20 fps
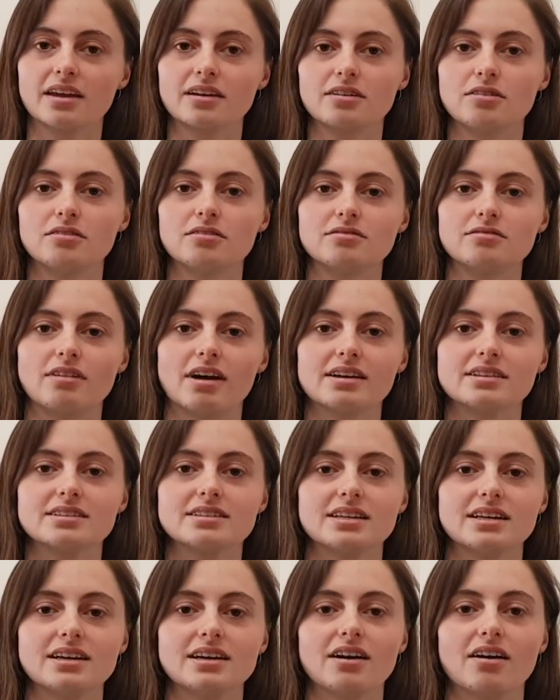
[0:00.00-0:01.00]
gone
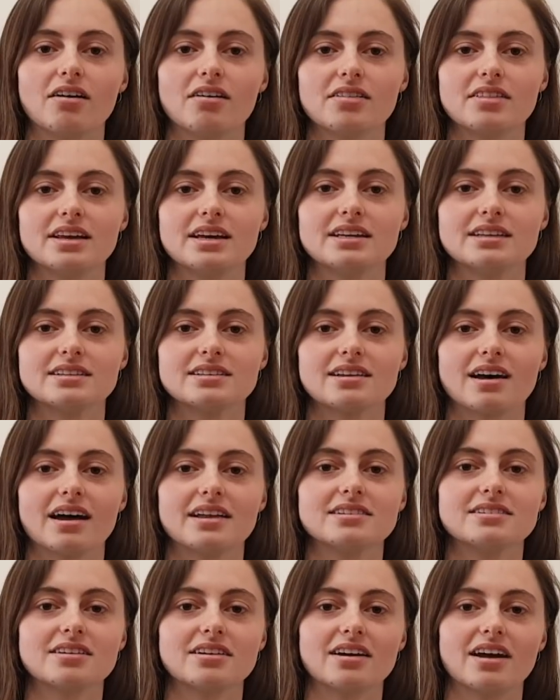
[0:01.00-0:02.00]
rusty on the
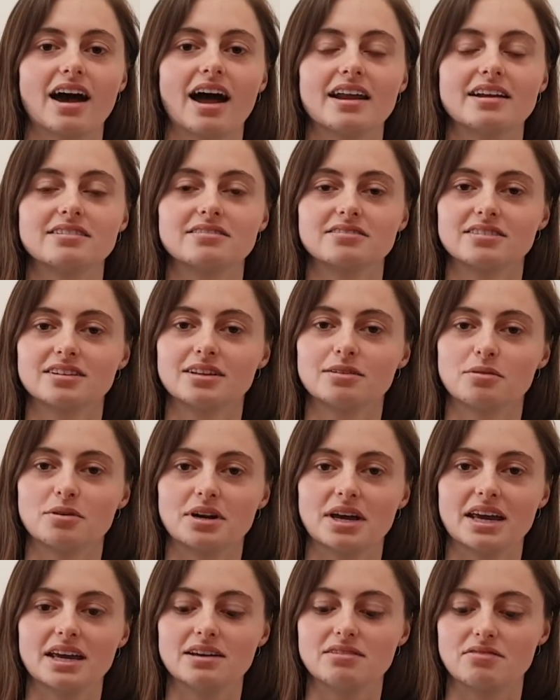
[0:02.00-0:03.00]
inside, so I didn't really want
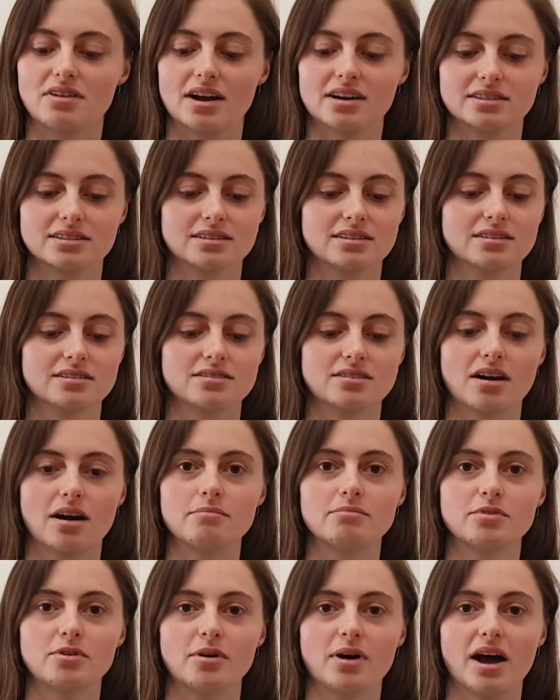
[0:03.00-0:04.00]
to eat rust, so I
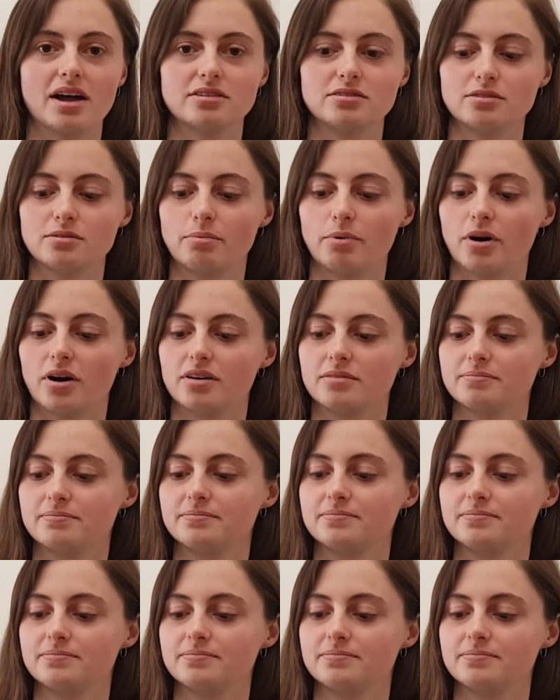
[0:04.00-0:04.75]
bought a new pot.